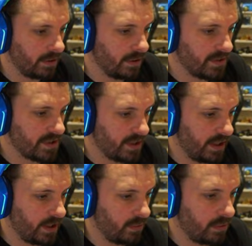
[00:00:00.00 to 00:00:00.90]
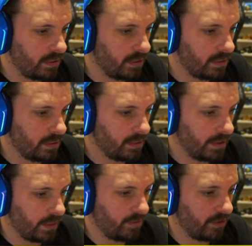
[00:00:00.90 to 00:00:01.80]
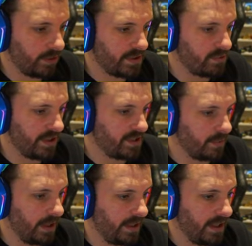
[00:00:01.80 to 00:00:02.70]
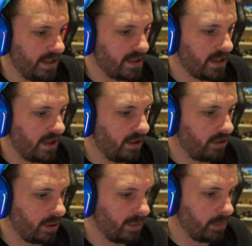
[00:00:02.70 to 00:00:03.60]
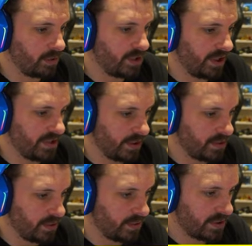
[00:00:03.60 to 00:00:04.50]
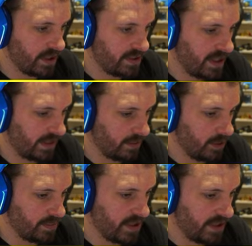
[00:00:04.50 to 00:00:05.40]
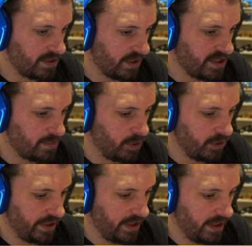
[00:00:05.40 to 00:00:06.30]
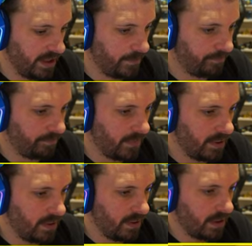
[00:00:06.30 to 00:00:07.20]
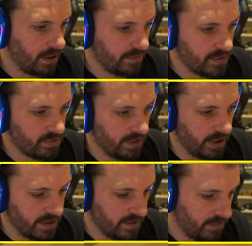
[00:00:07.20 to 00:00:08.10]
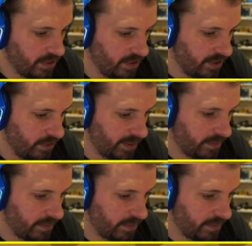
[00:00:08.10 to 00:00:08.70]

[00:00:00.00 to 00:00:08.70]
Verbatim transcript: So now, now we've got this raised up like this, it's going to be much easier to attack the mobs that actually spawn in there. And I've just realised I've done a derp.